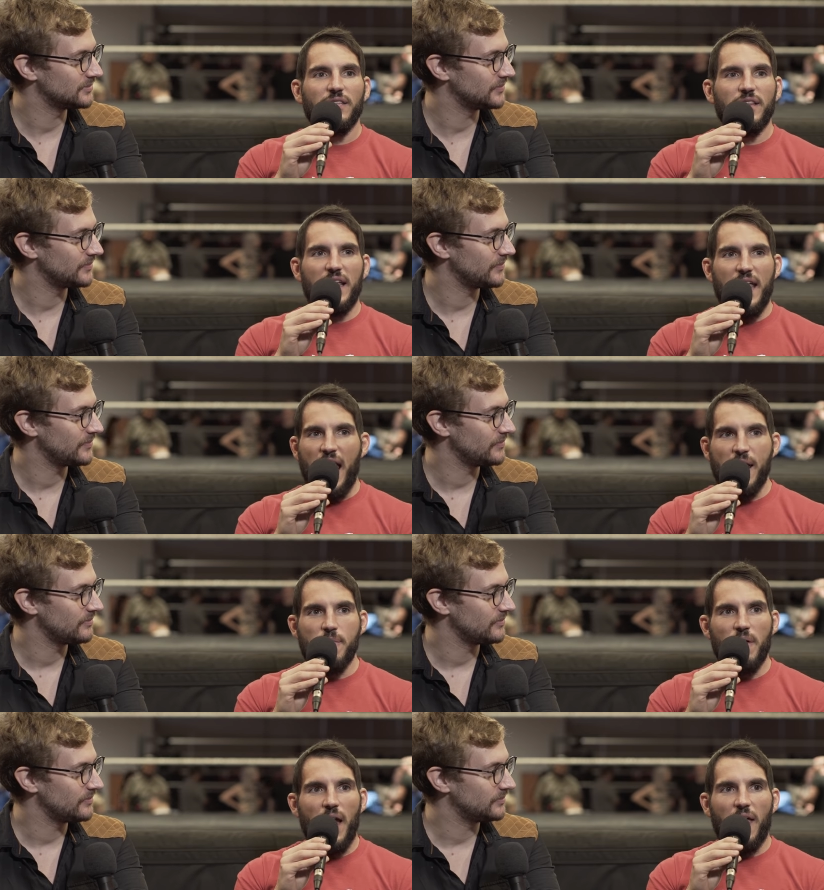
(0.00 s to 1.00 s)
Speaker 1: the
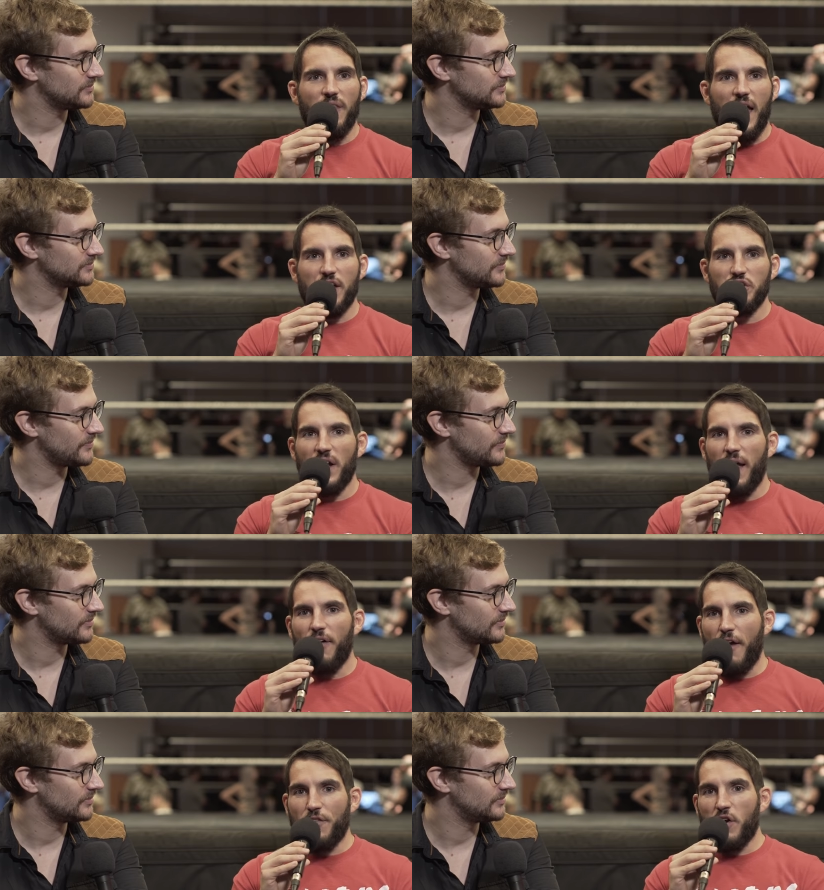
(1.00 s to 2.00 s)
game and the engine,
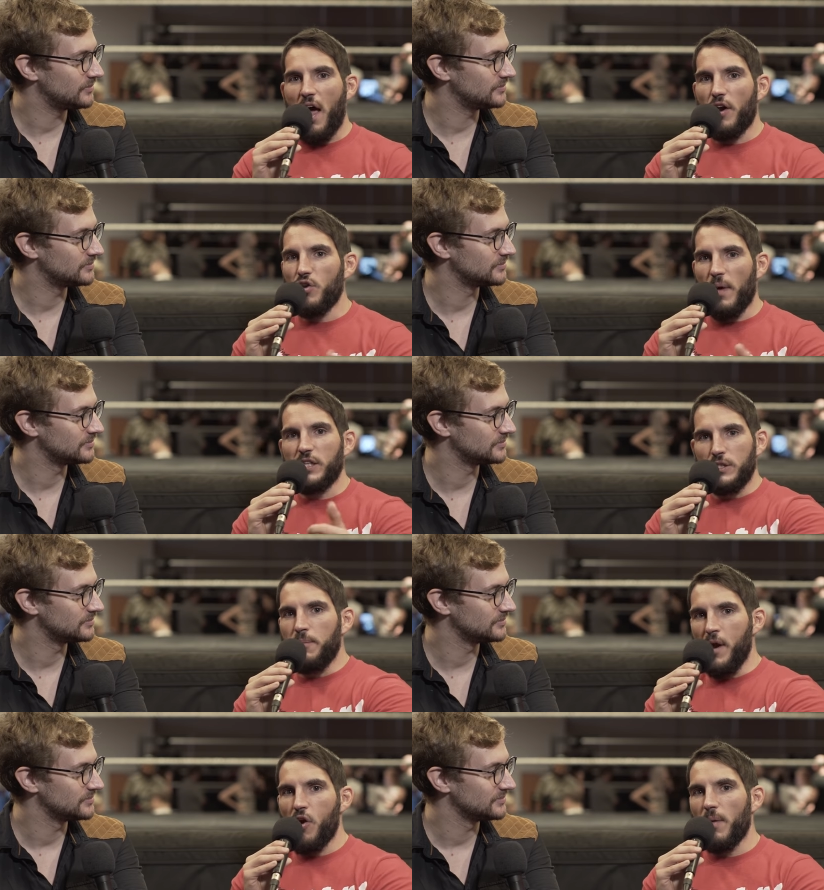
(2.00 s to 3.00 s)
I, I figured out how to do my
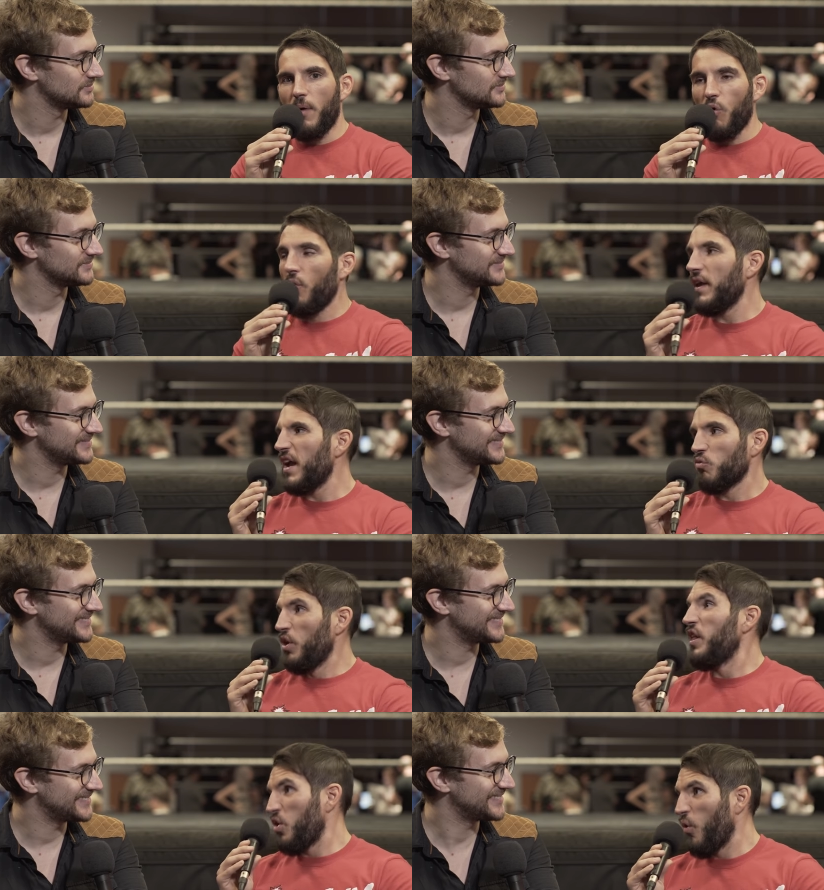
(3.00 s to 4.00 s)
spear and my rolling kick
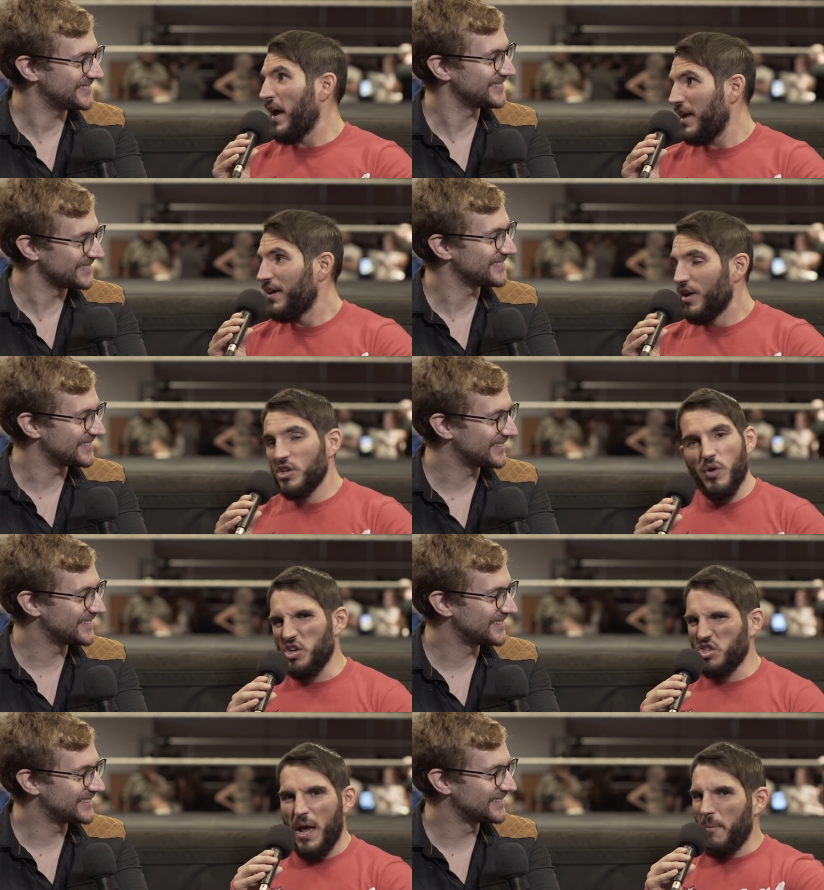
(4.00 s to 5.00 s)
really quick, so I
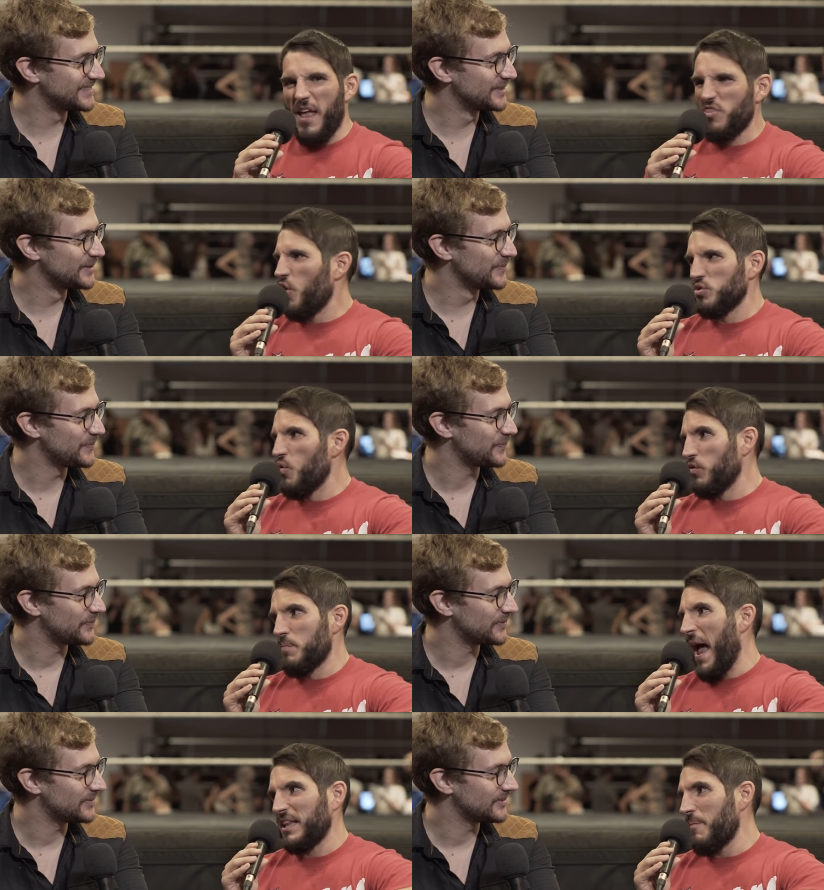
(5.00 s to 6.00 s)
just kept hitting those moves
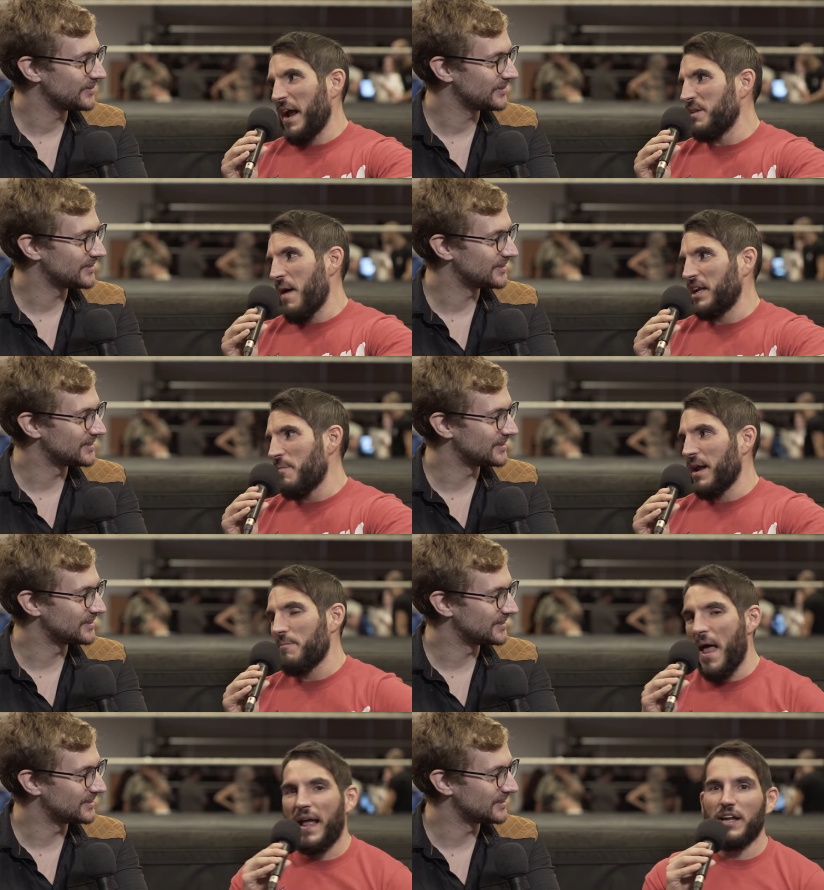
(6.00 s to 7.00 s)
back to back to back to back
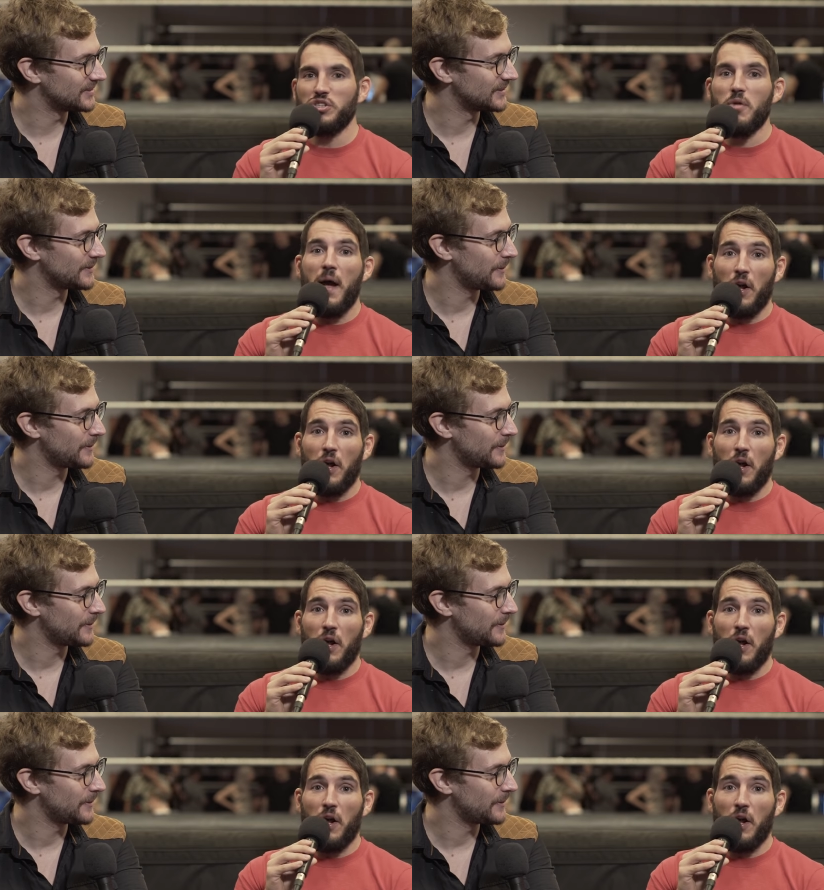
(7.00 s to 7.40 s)
to back on Shawn